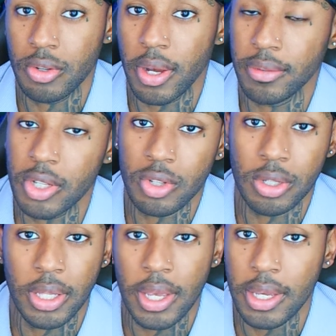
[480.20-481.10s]
driver. That's your
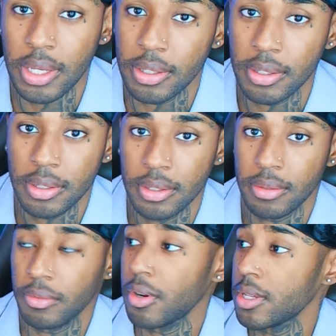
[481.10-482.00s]
thing, and
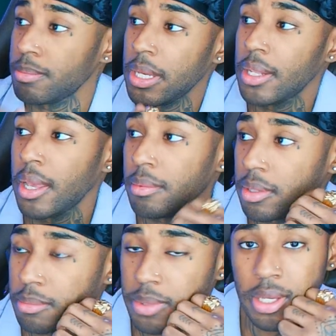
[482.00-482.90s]
for us being able
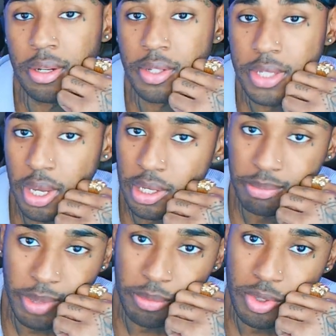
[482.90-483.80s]
to be
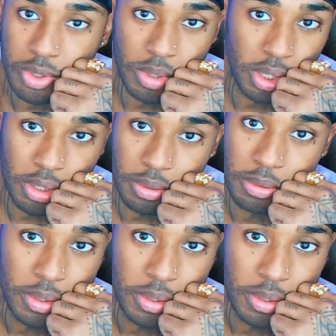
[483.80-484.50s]
entertained by what you can do,